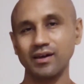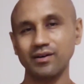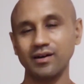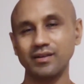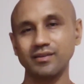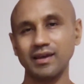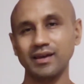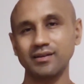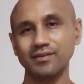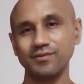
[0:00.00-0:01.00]

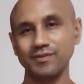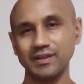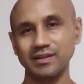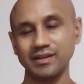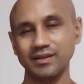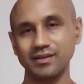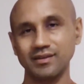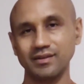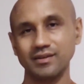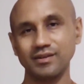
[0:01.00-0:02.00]
contact, feeling,
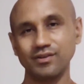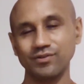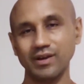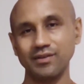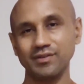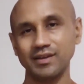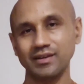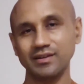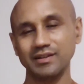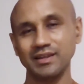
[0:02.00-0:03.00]

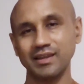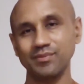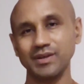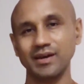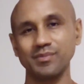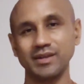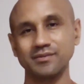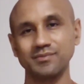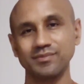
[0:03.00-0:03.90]
craving, clinging, becoming.